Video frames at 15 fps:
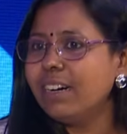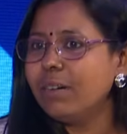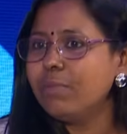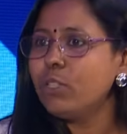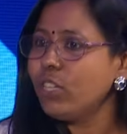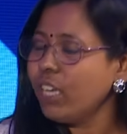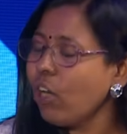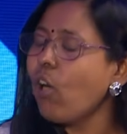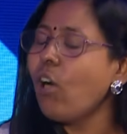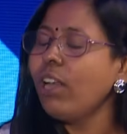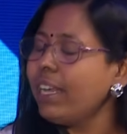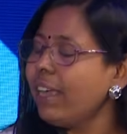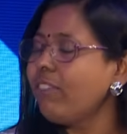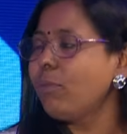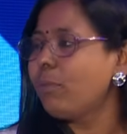Today,
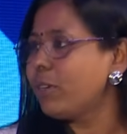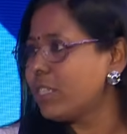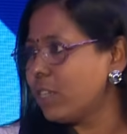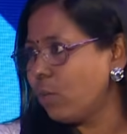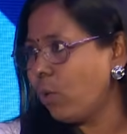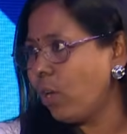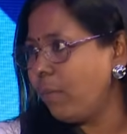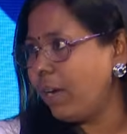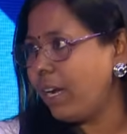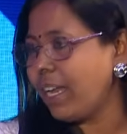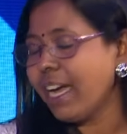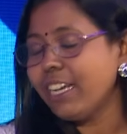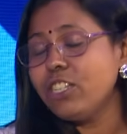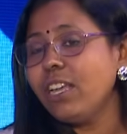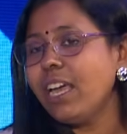all developers in Walmart
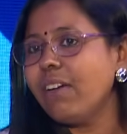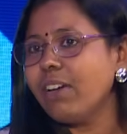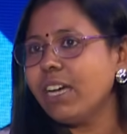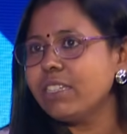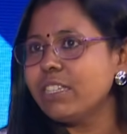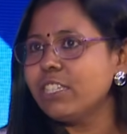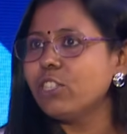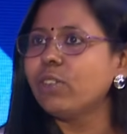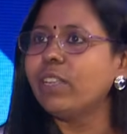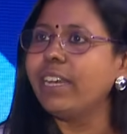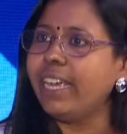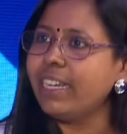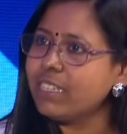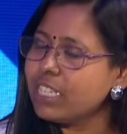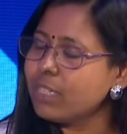actually have access to the
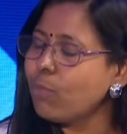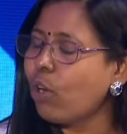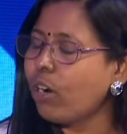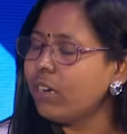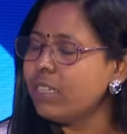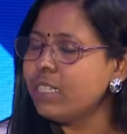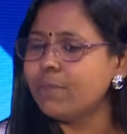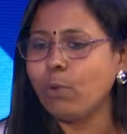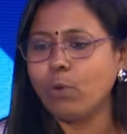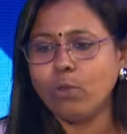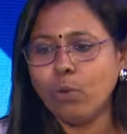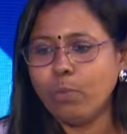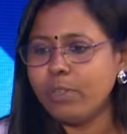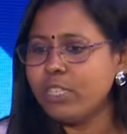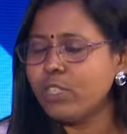latest models, both
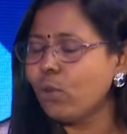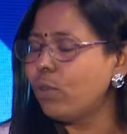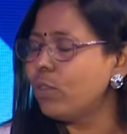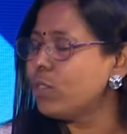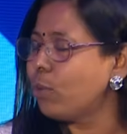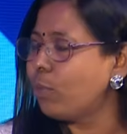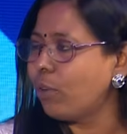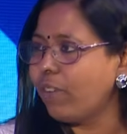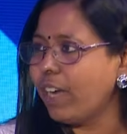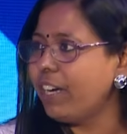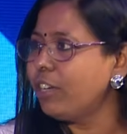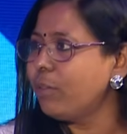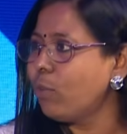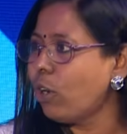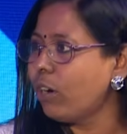open source or
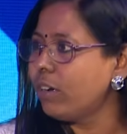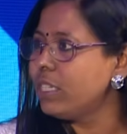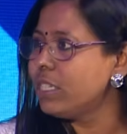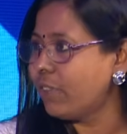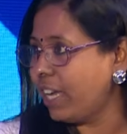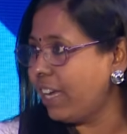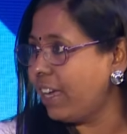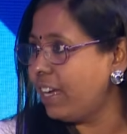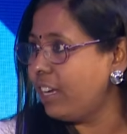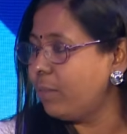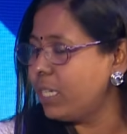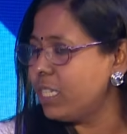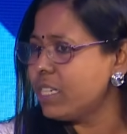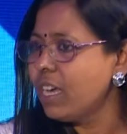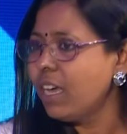provider models via
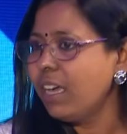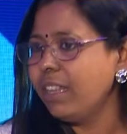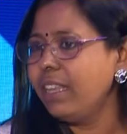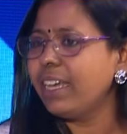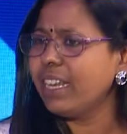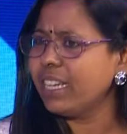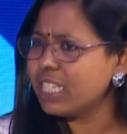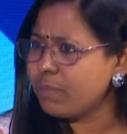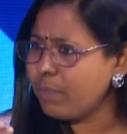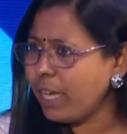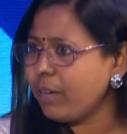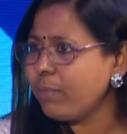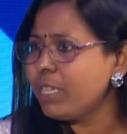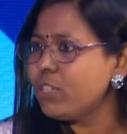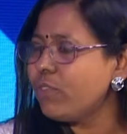Element. They can
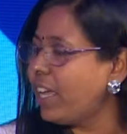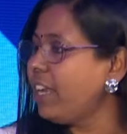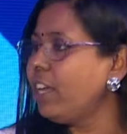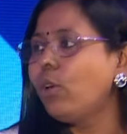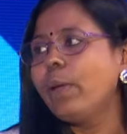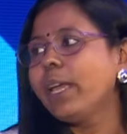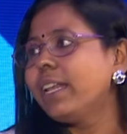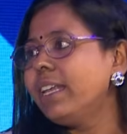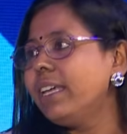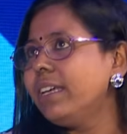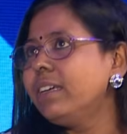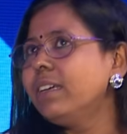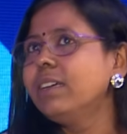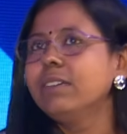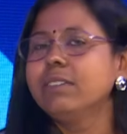experiment very
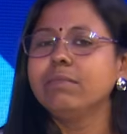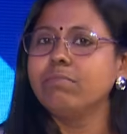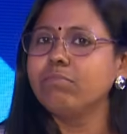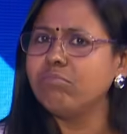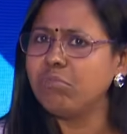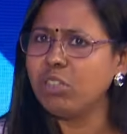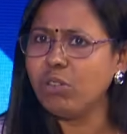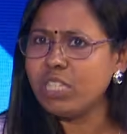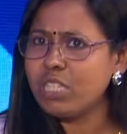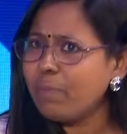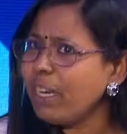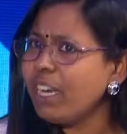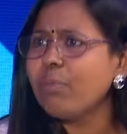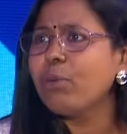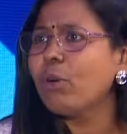quickly,
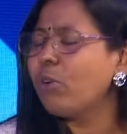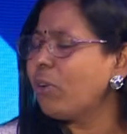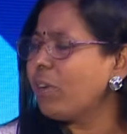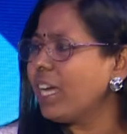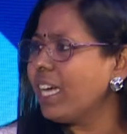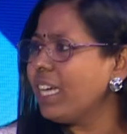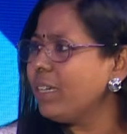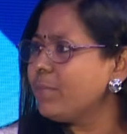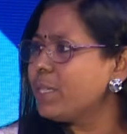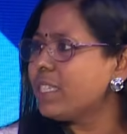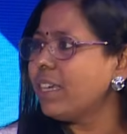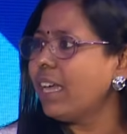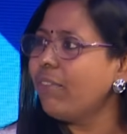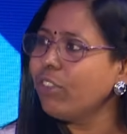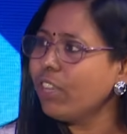spin up
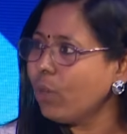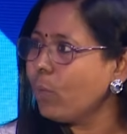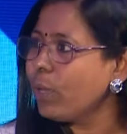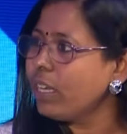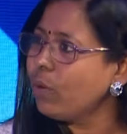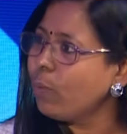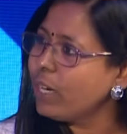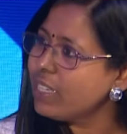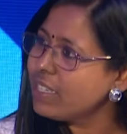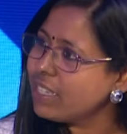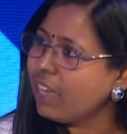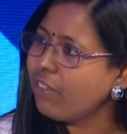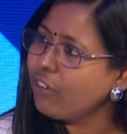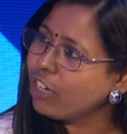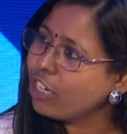prototypes, everything within a very
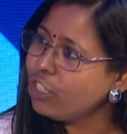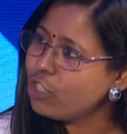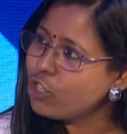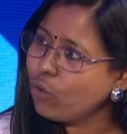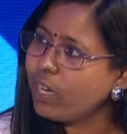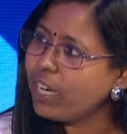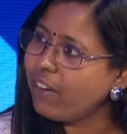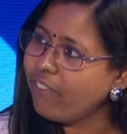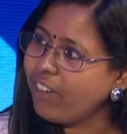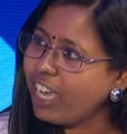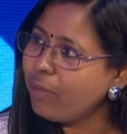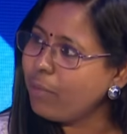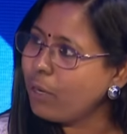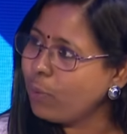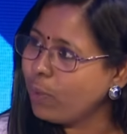safe and controlled
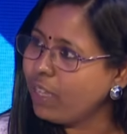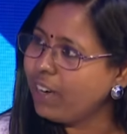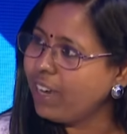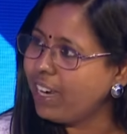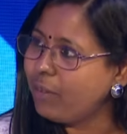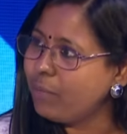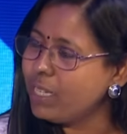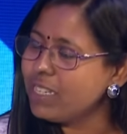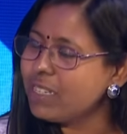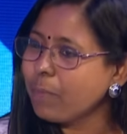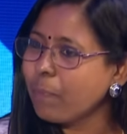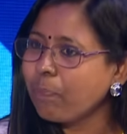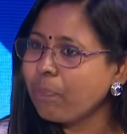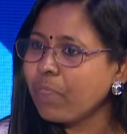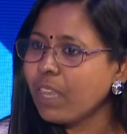environment within Element.
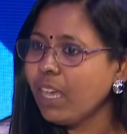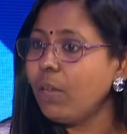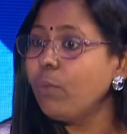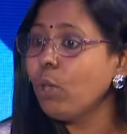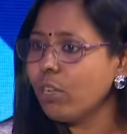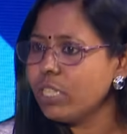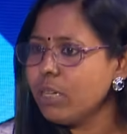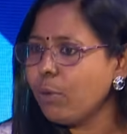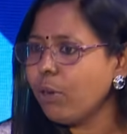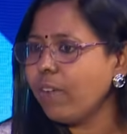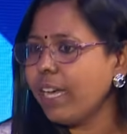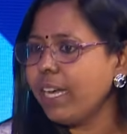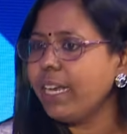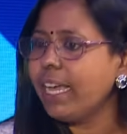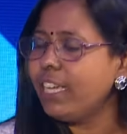And we also
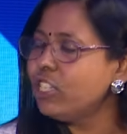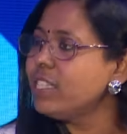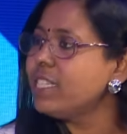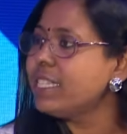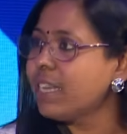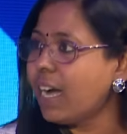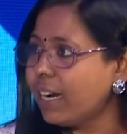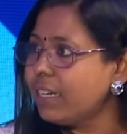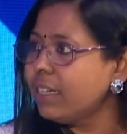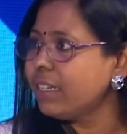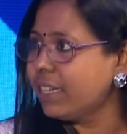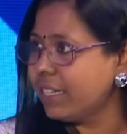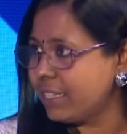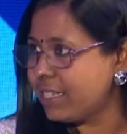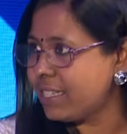provide agent starter
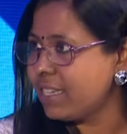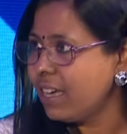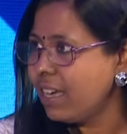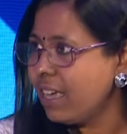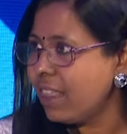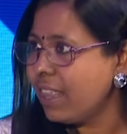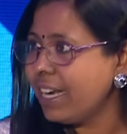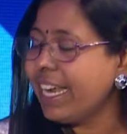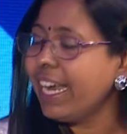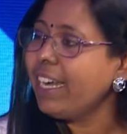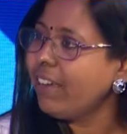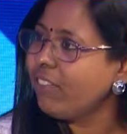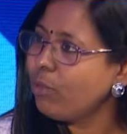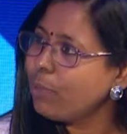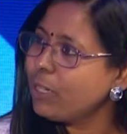kits that get
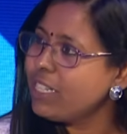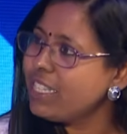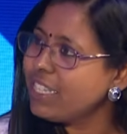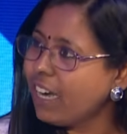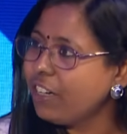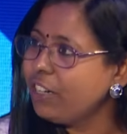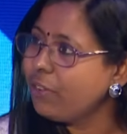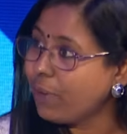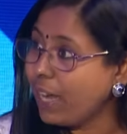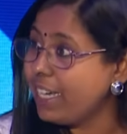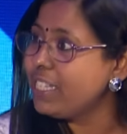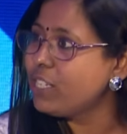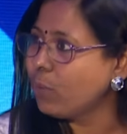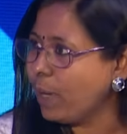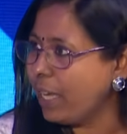developers started
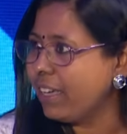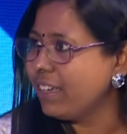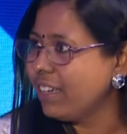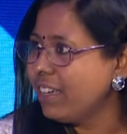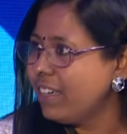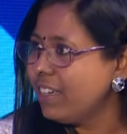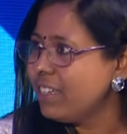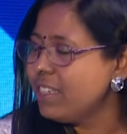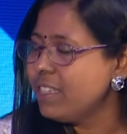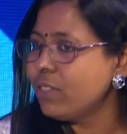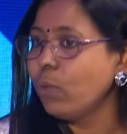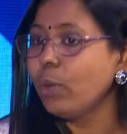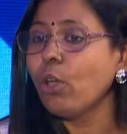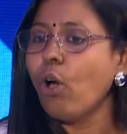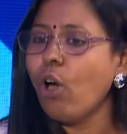right away.
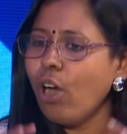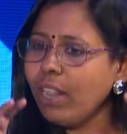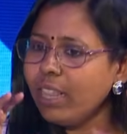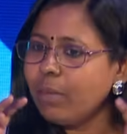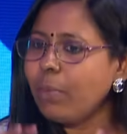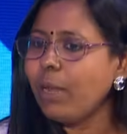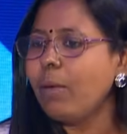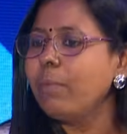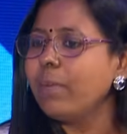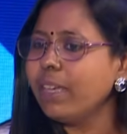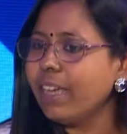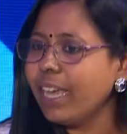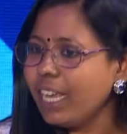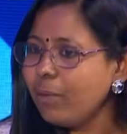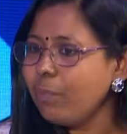So with all the plumbing
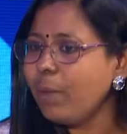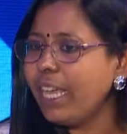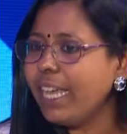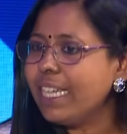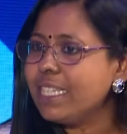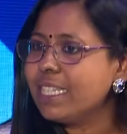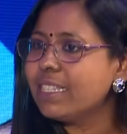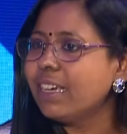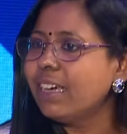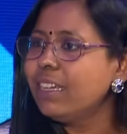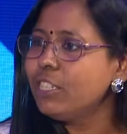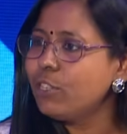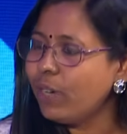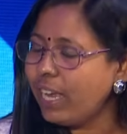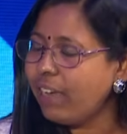in place
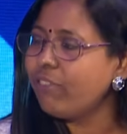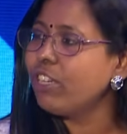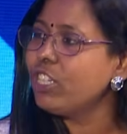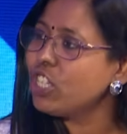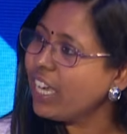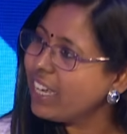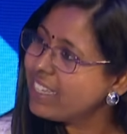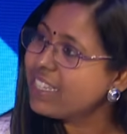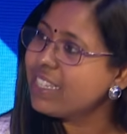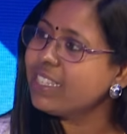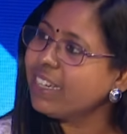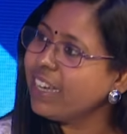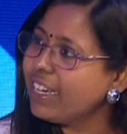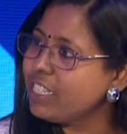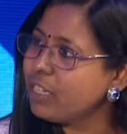to leverage
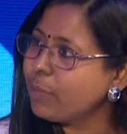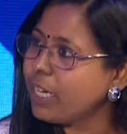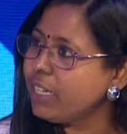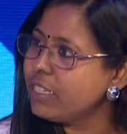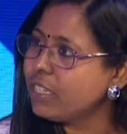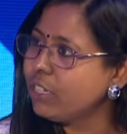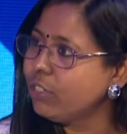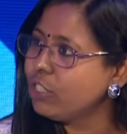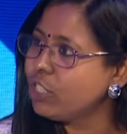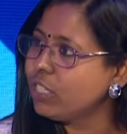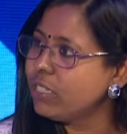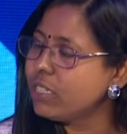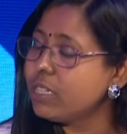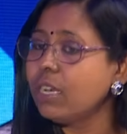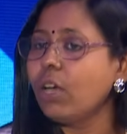existing enterprise
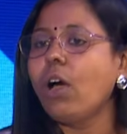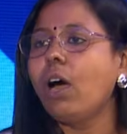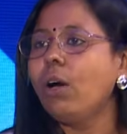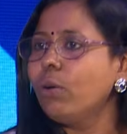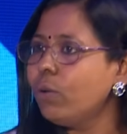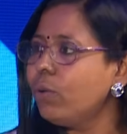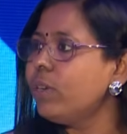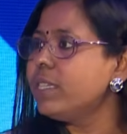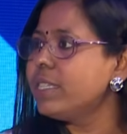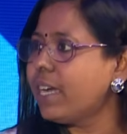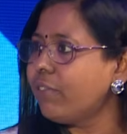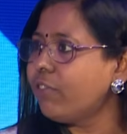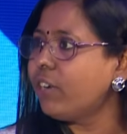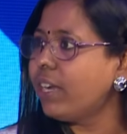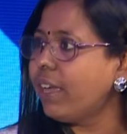solutions. Now, how cool is
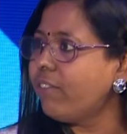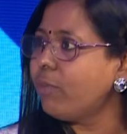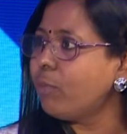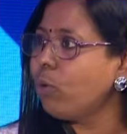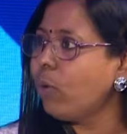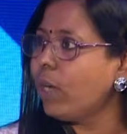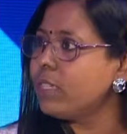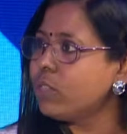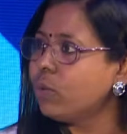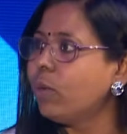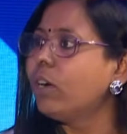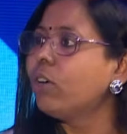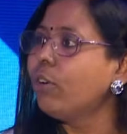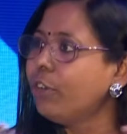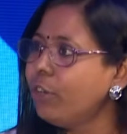that for a developer who has to
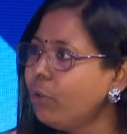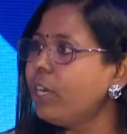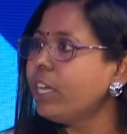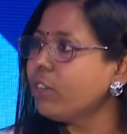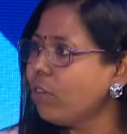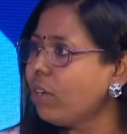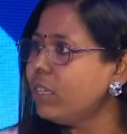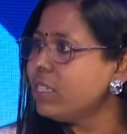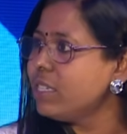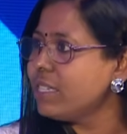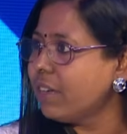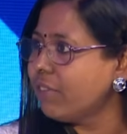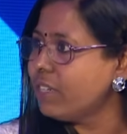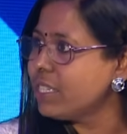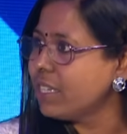work on new technologies
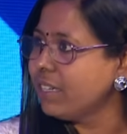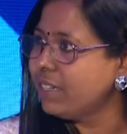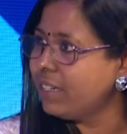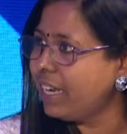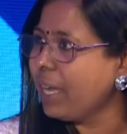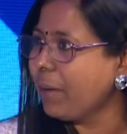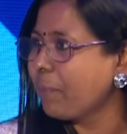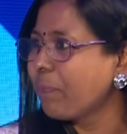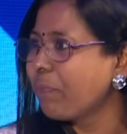every single day?